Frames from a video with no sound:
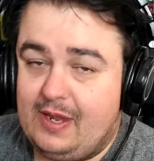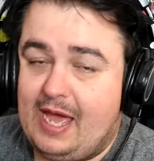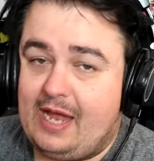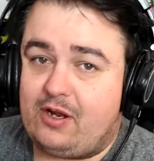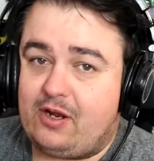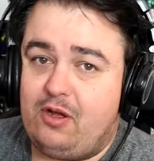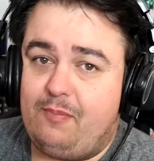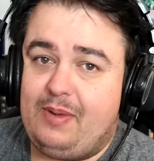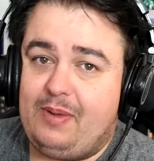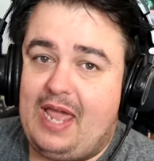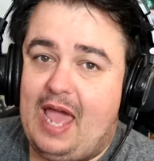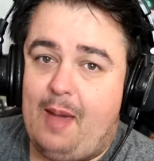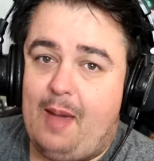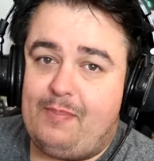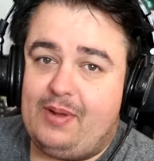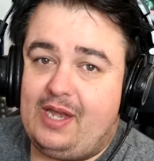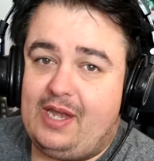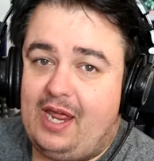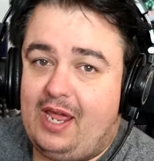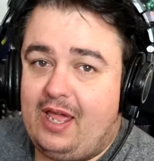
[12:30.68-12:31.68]
That could be
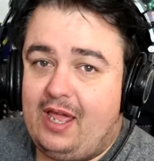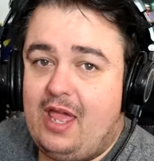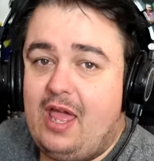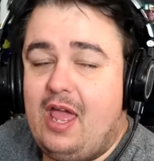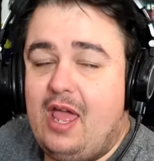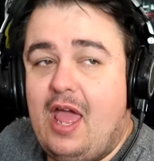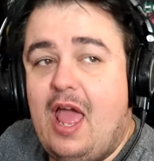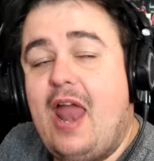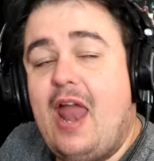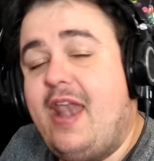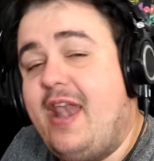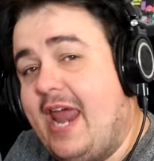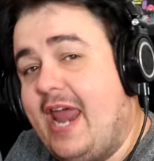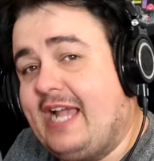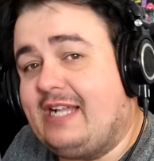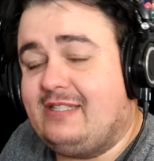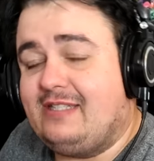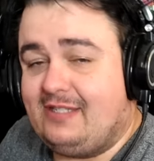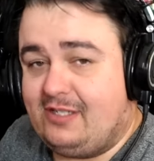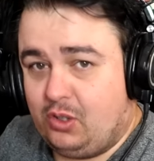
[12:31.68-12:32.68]
happening
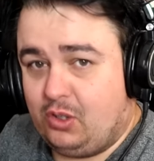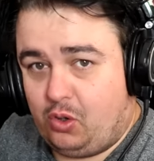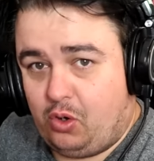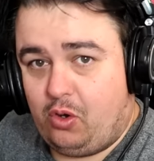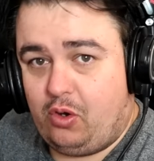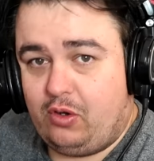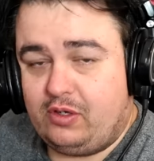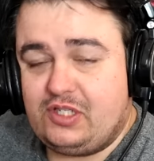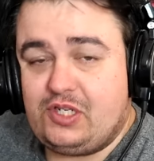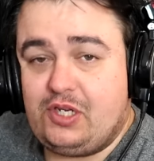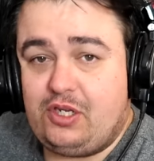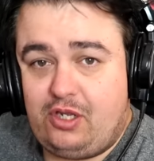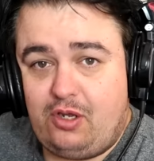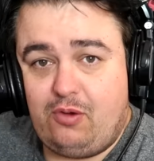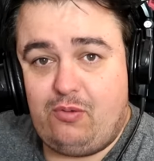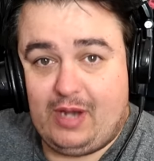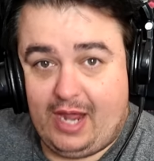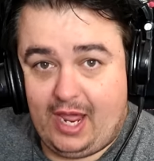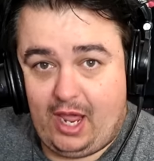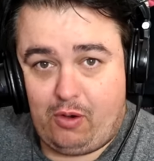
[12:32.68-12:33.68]
next door to
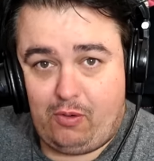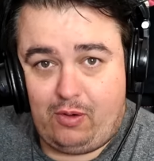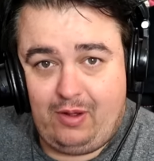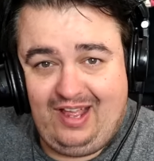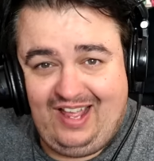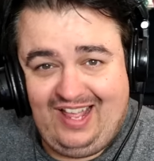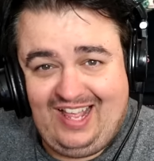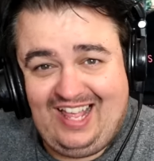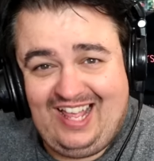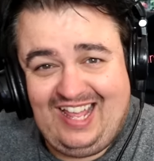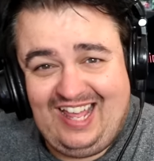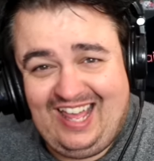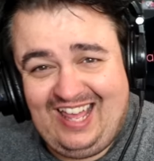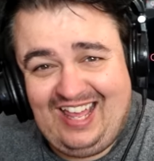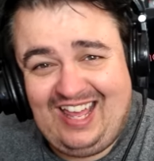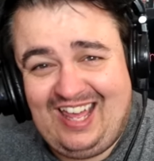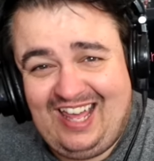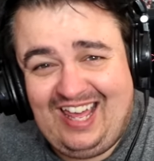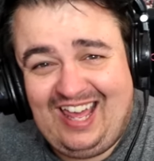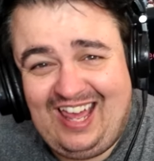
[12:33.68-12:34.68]
you now.
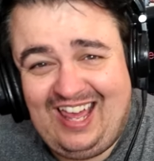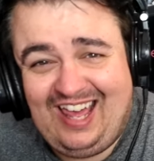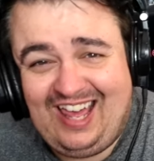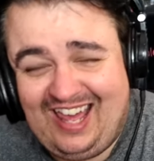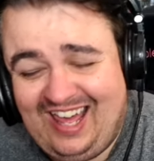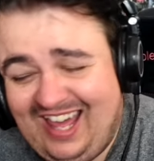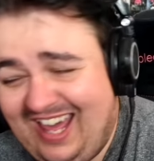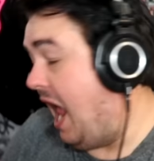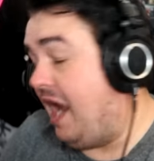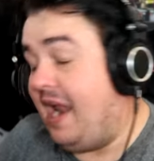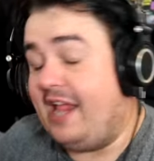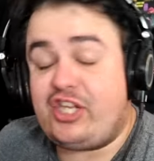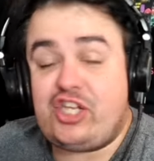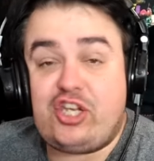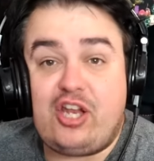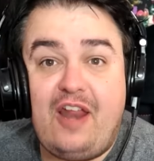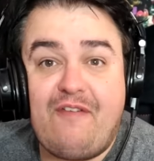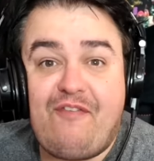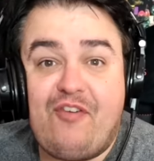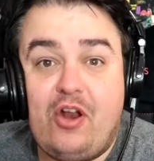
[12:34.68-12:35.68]

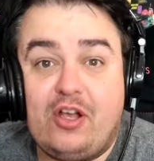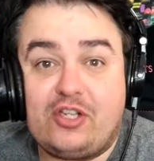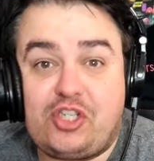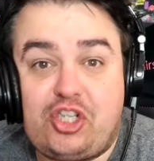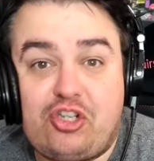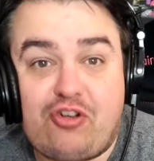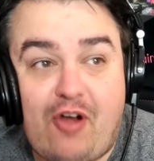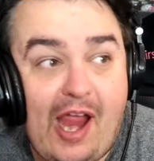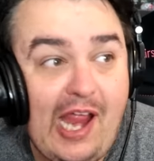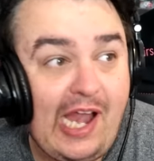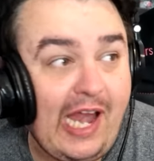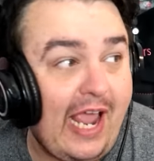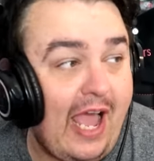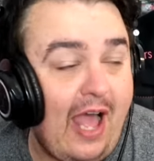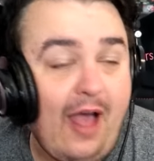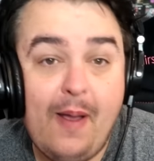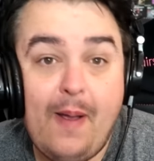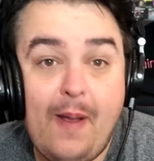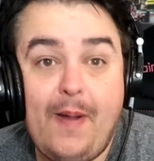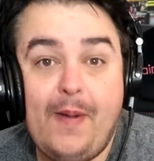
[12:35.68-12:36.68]
Unless you live in
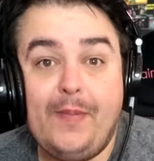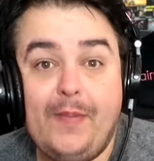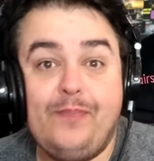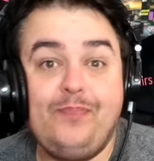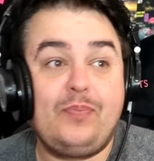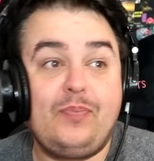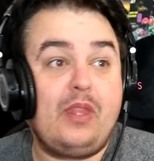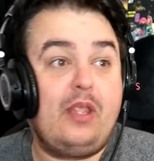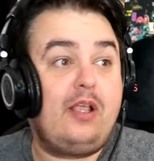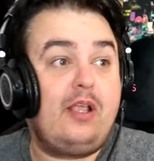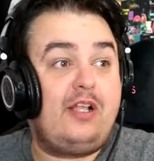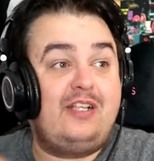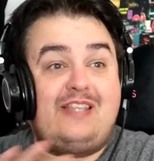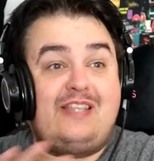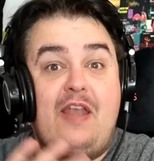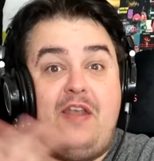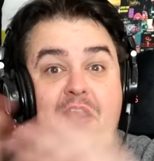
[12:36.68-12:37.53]
Australia, because